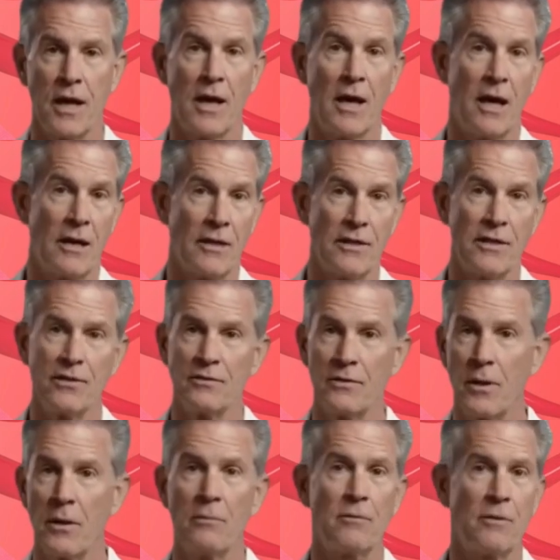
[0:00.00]
Blocked
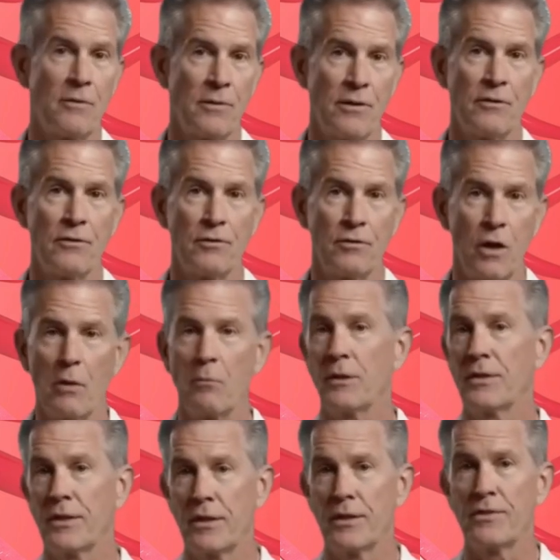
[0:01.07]
arteries in the legs and
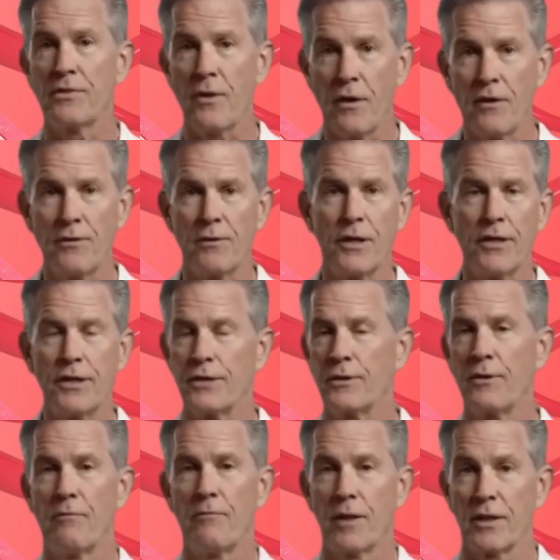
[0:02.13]
feet are more
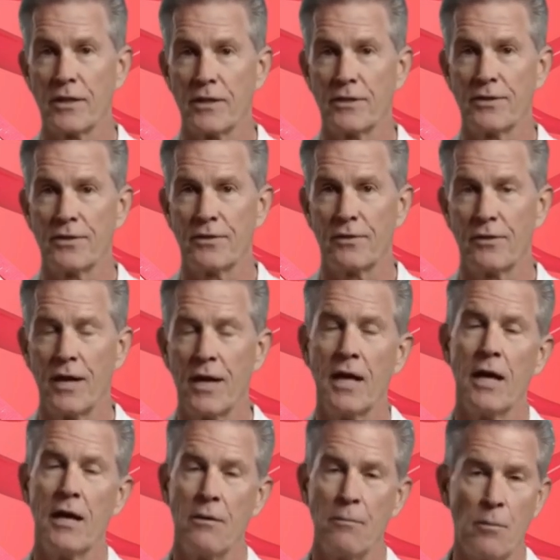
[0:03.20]
common in individuals
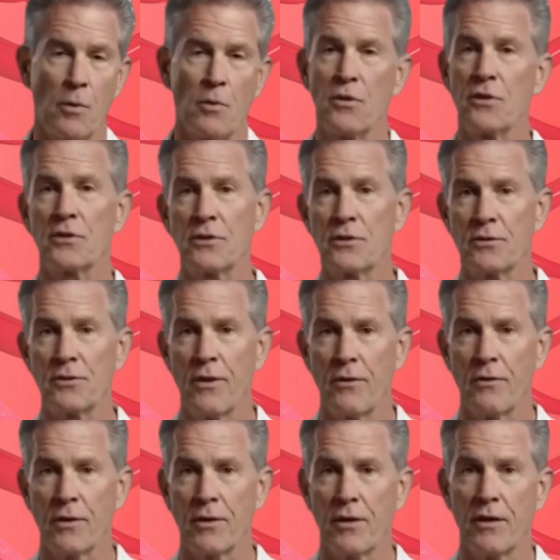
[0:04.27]
over the age of
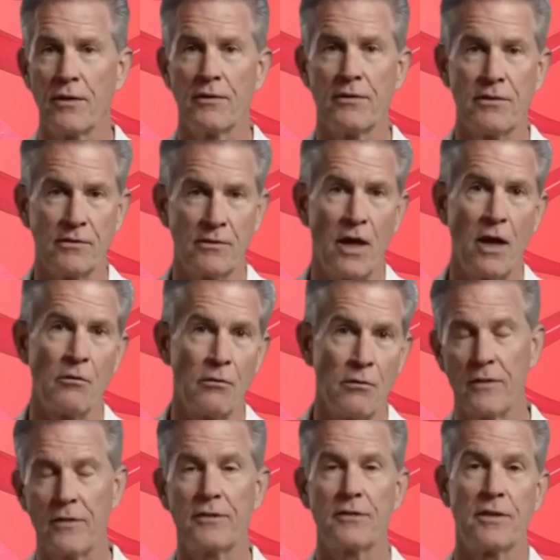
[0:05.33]
50,
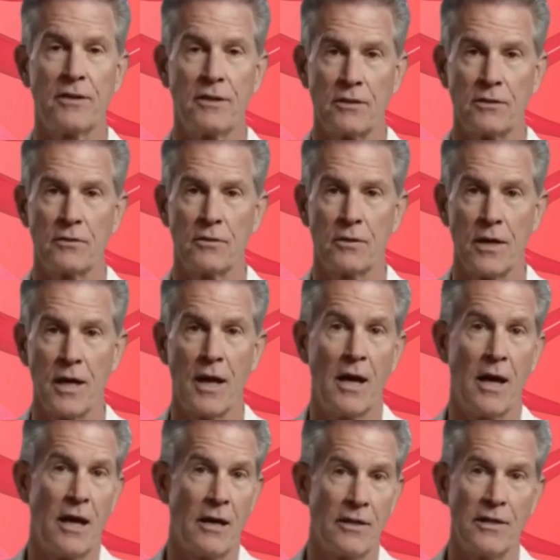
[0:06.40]
particularly those with
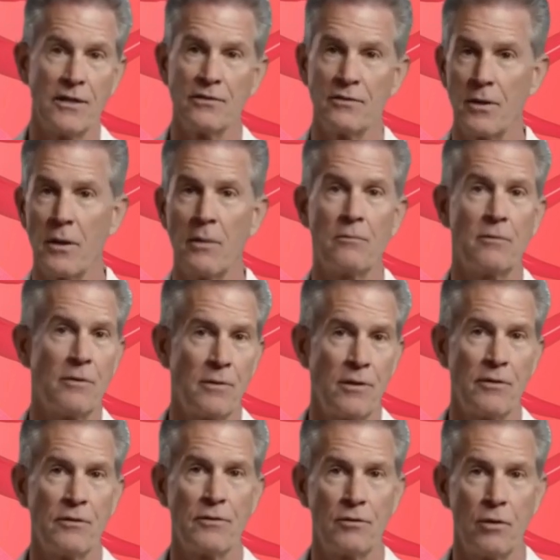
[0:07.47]
underlying health conditions
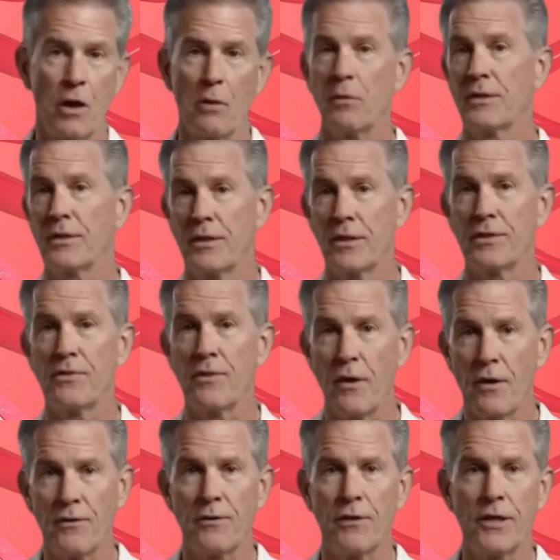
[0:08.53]
such as diabetes,
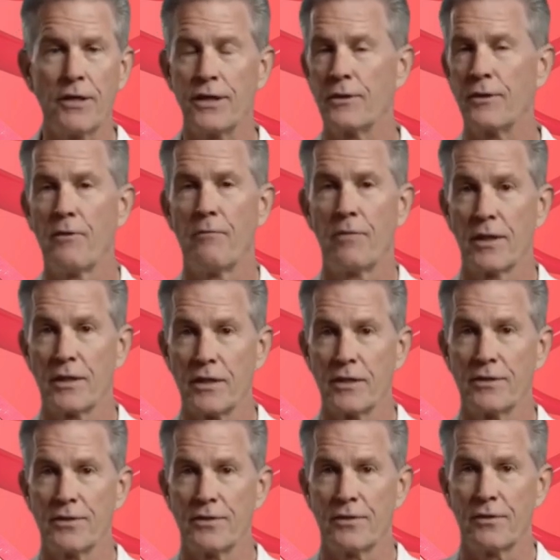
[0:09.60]
high
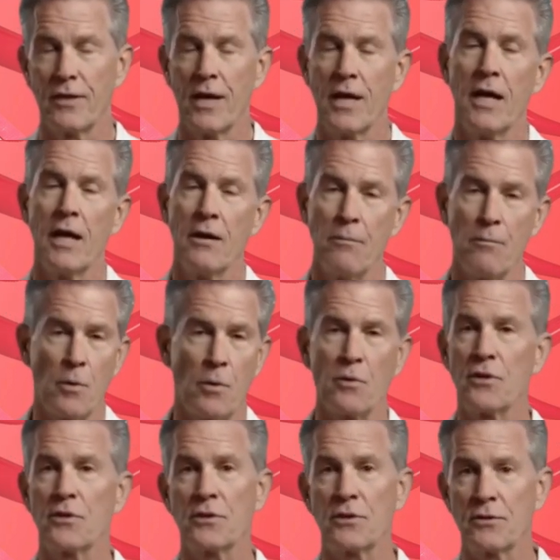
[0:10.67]
cholesterol, and high blood
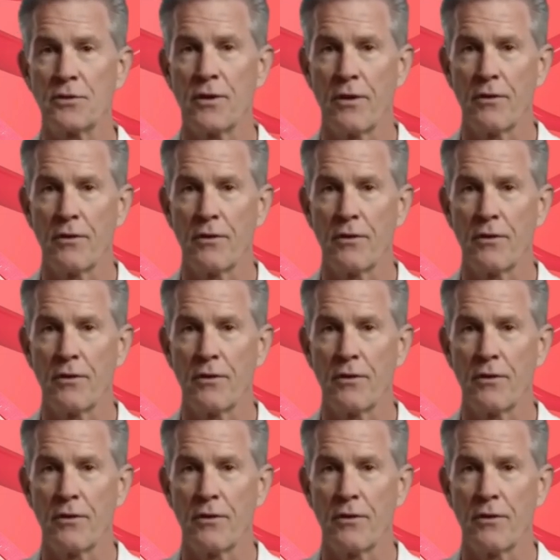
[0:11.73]
pressure.